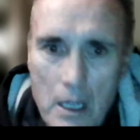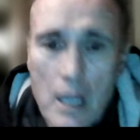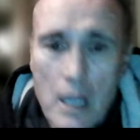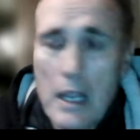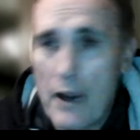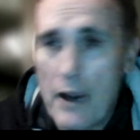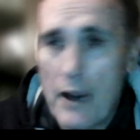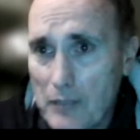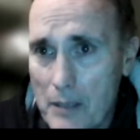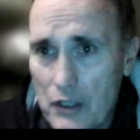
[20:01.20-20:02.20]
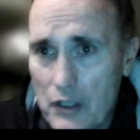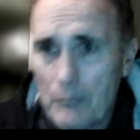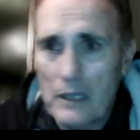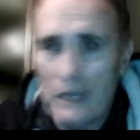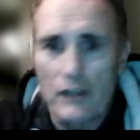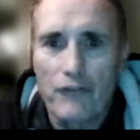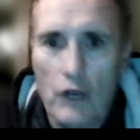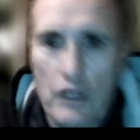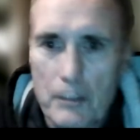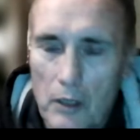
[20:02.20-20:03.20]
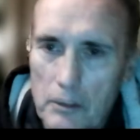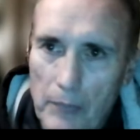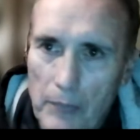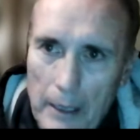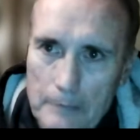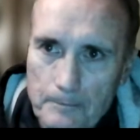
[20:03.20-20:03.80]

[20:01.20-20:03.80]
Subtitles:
And optimism is a force multiplier.